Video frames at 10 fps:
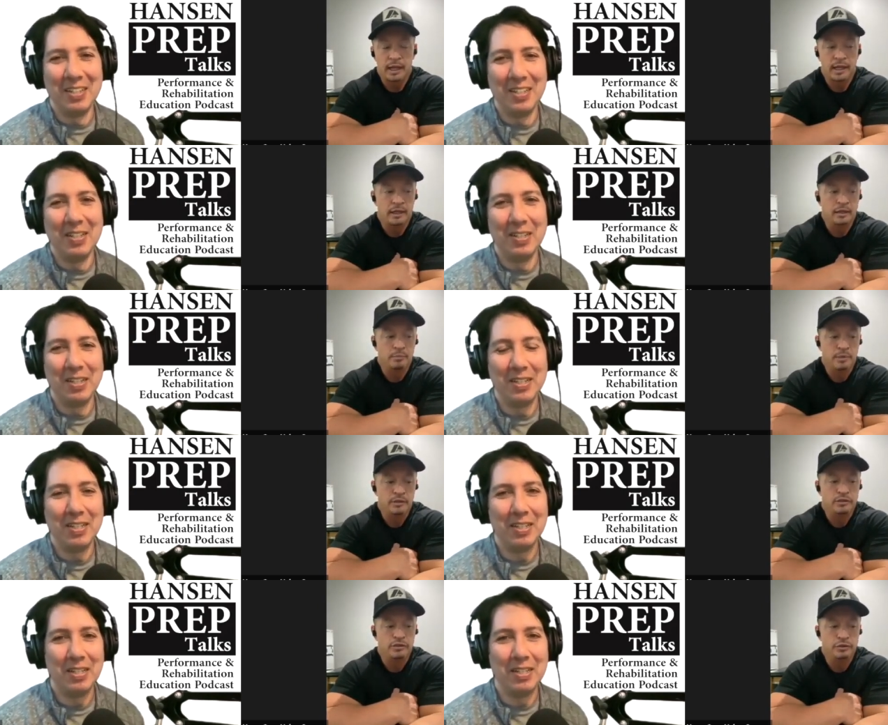Speaker 1: and
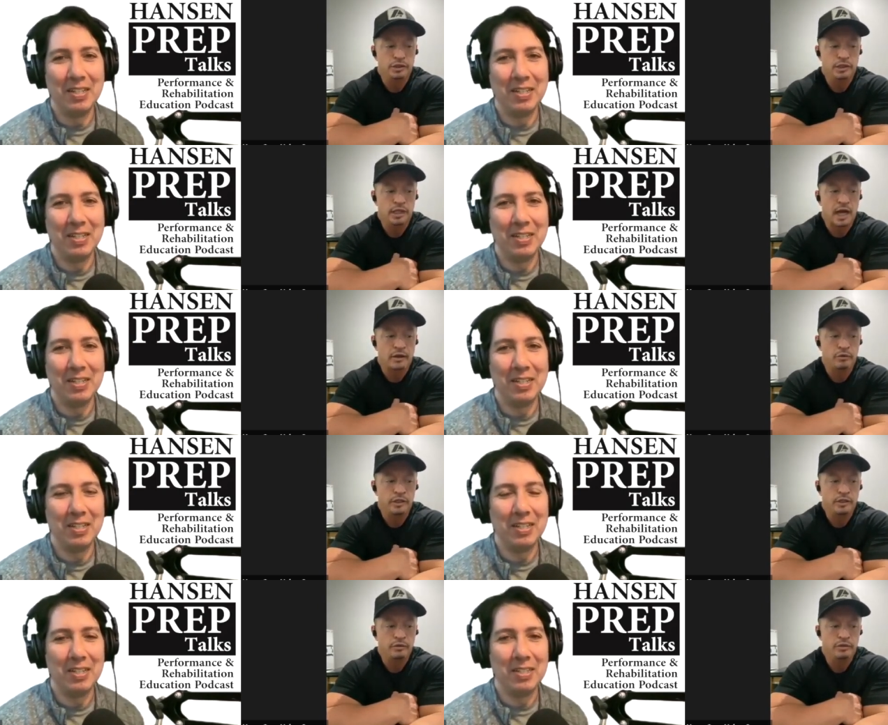but it's usually I
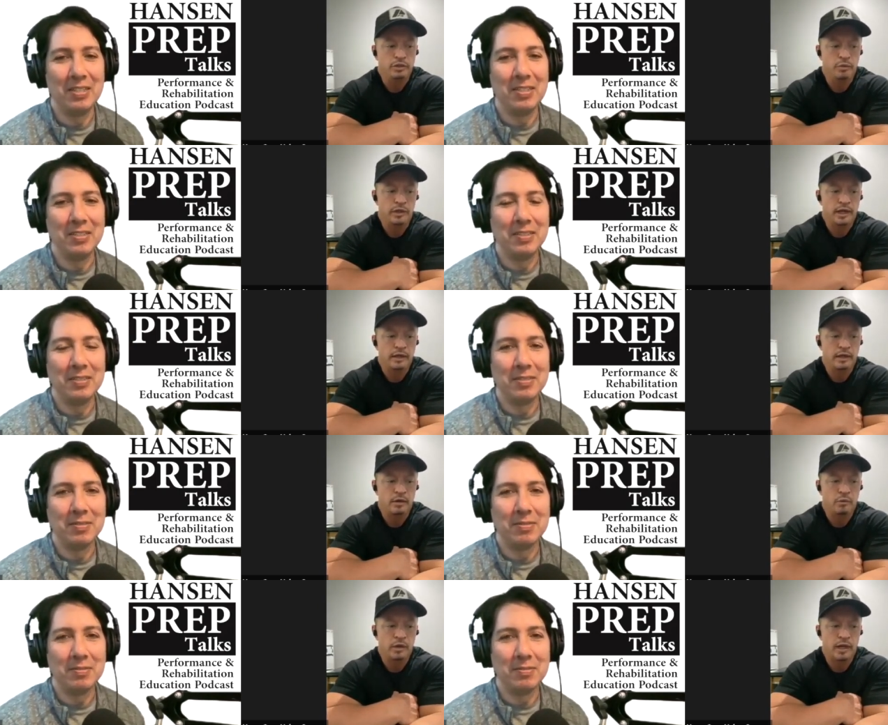only use it when I
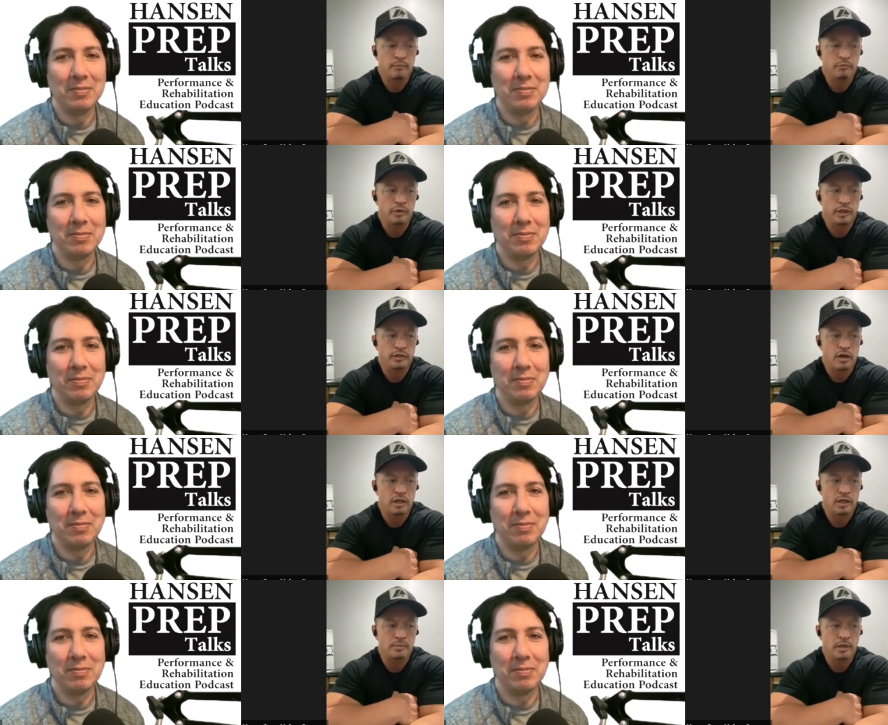when I'm really
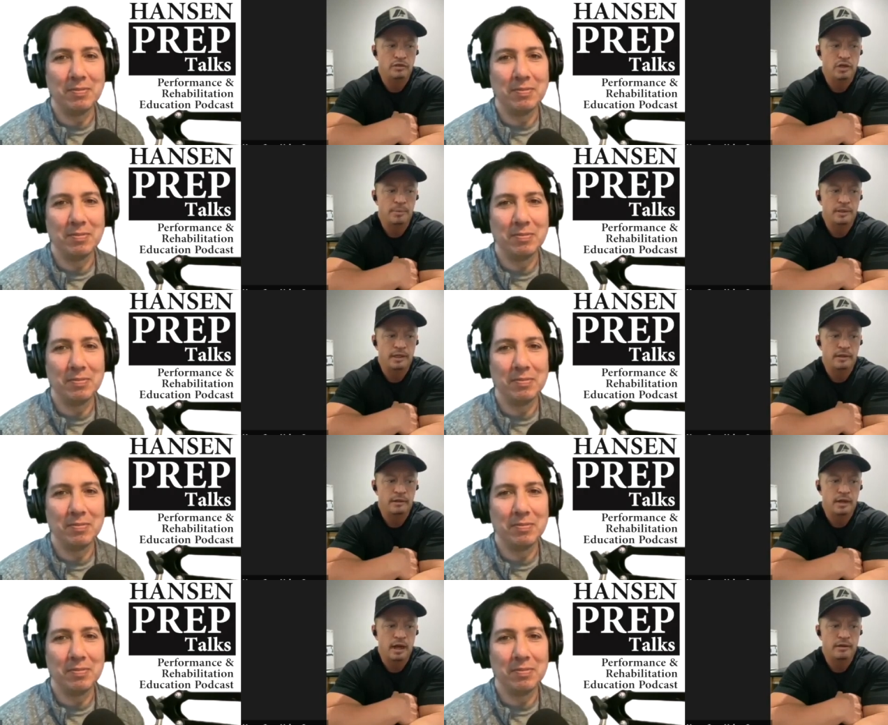talking about a topic
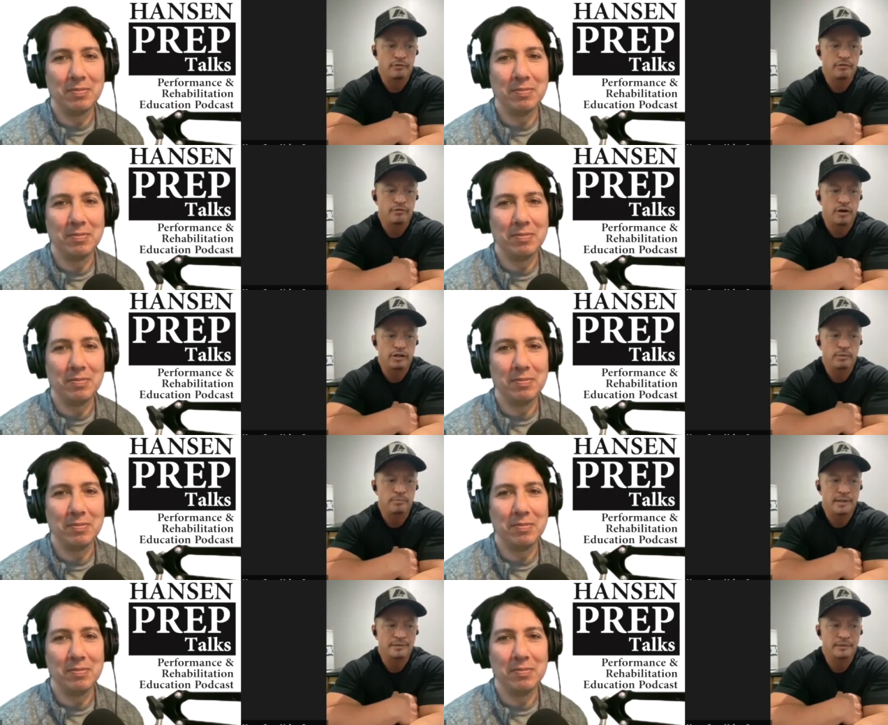that I I
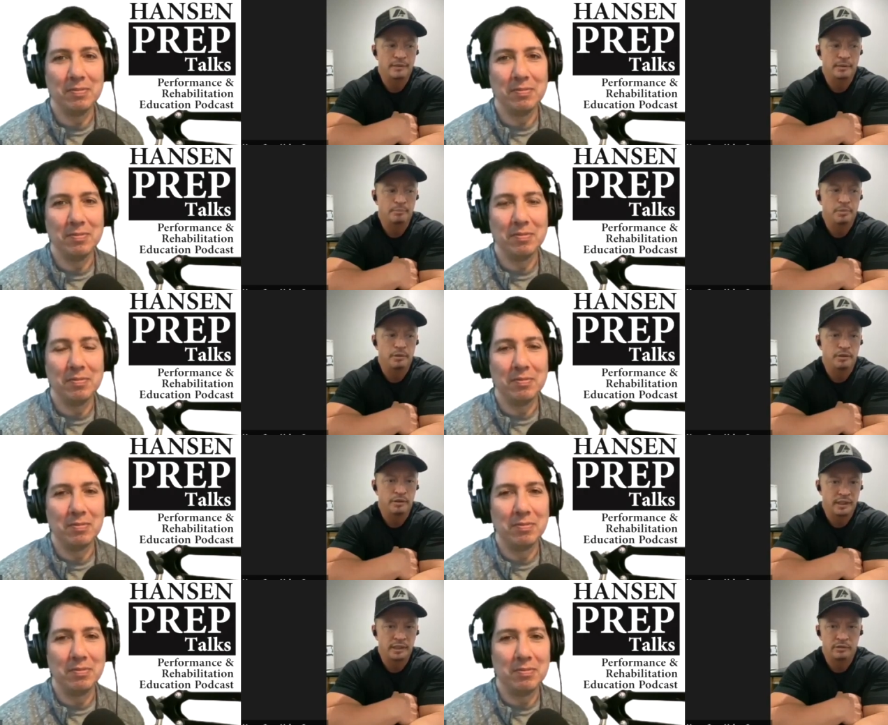fundamentally
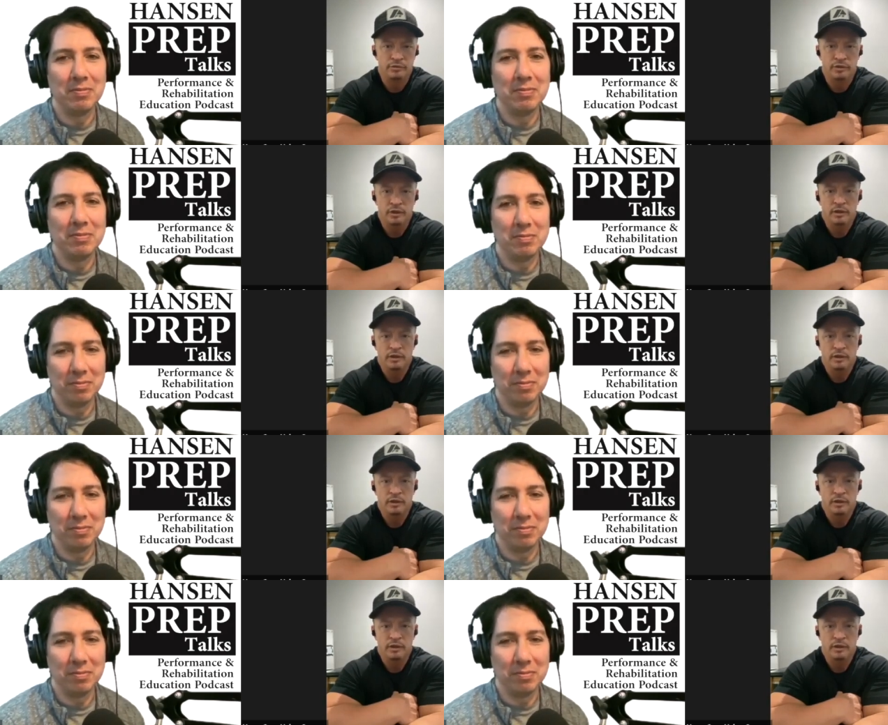believe.